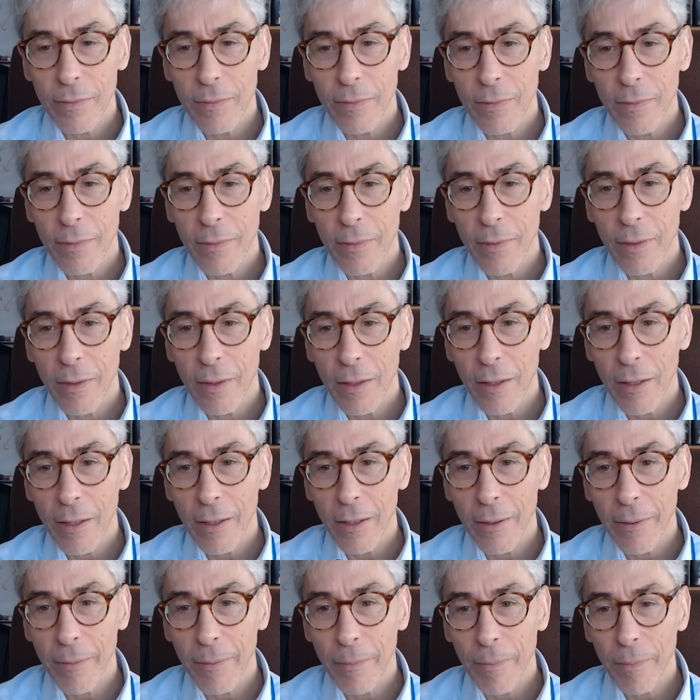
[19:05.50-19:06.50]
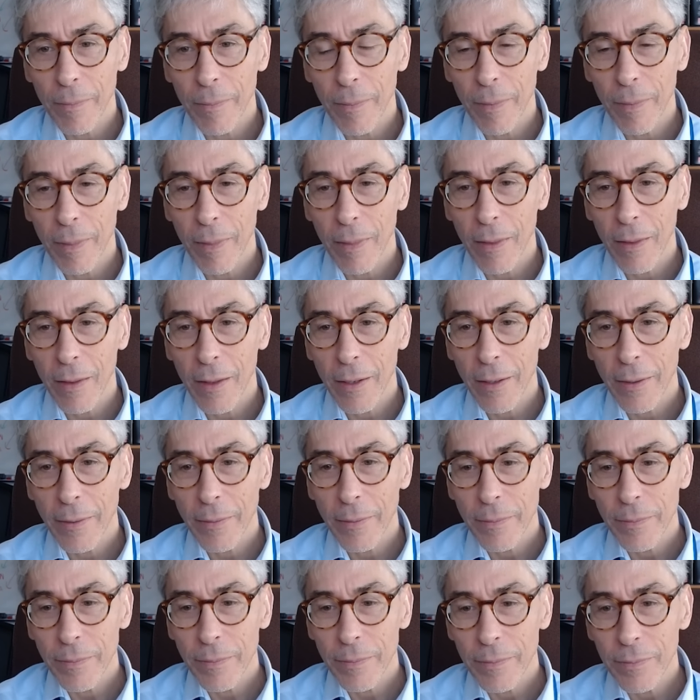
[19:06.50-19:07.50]

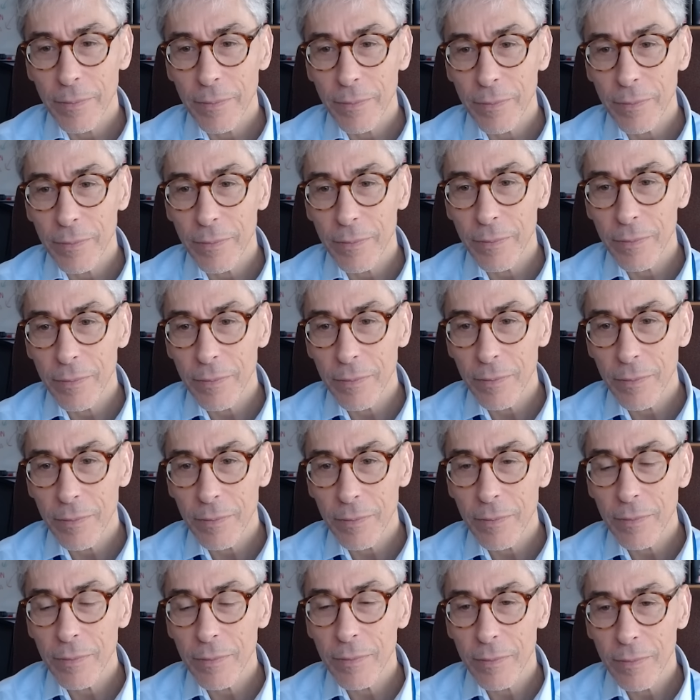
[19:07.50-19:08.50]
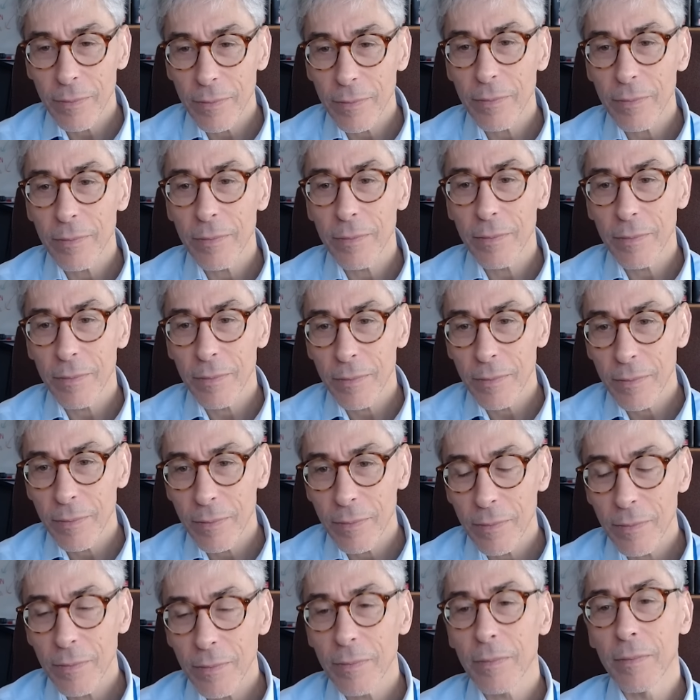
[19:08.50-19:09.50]

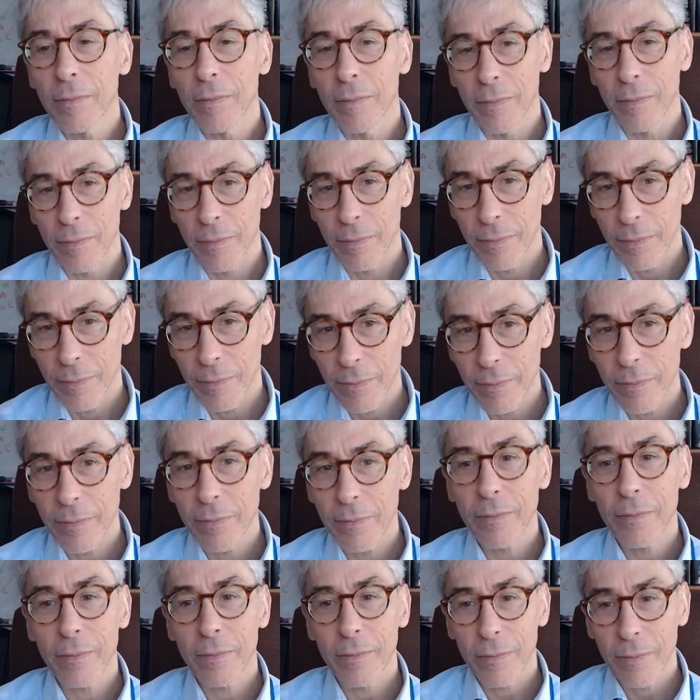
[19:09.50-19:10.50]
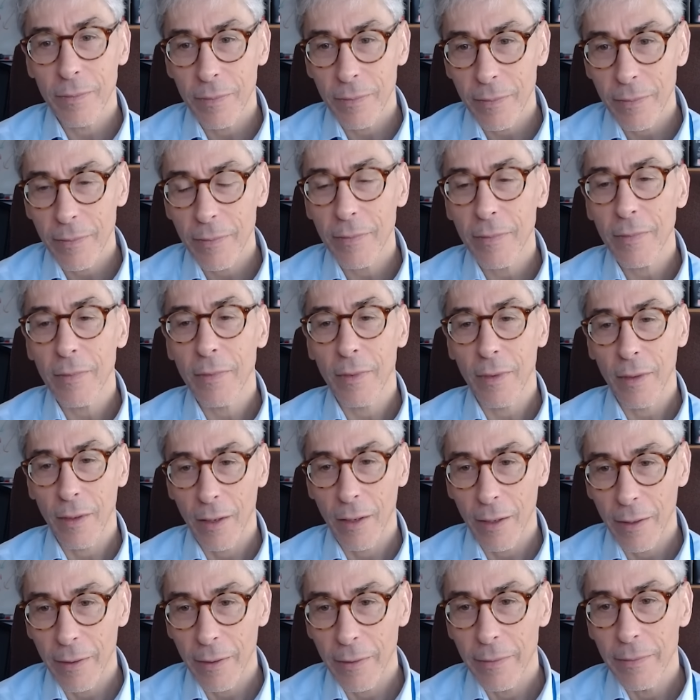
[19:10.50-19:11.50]

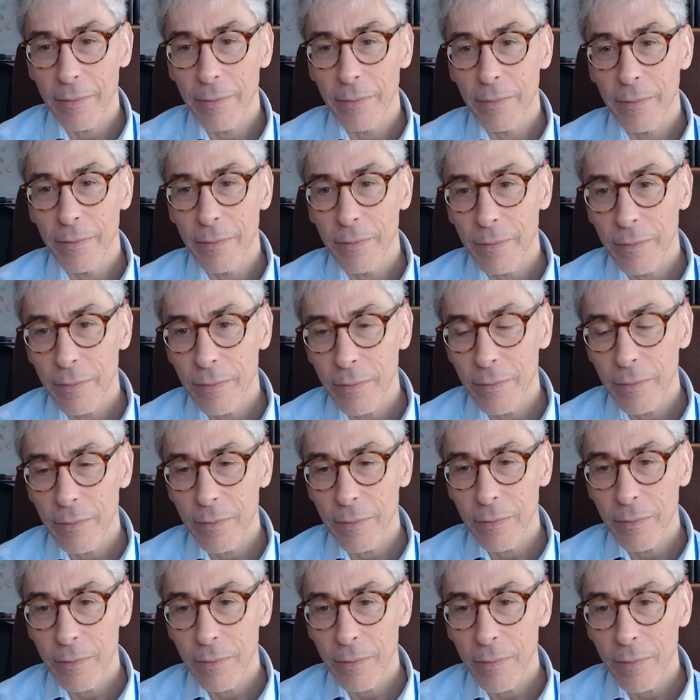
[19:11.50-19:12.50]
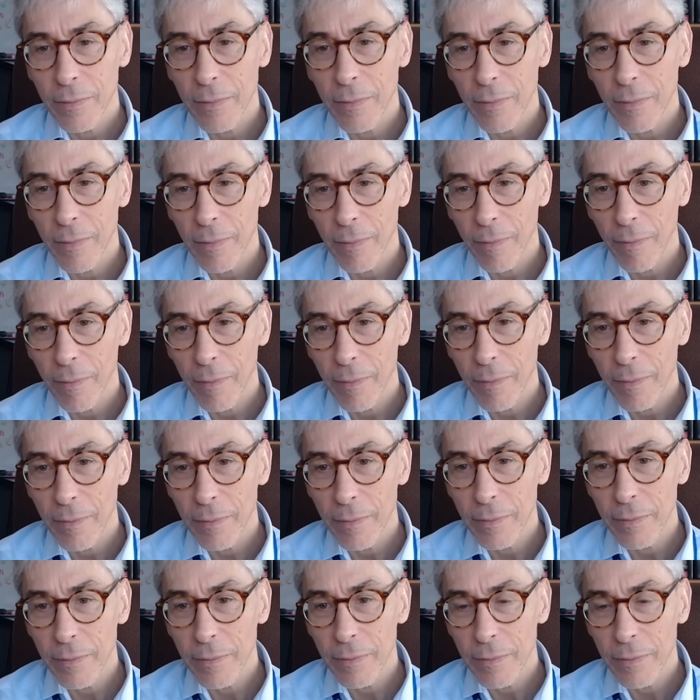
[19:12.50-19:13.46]
This person isn't speaking.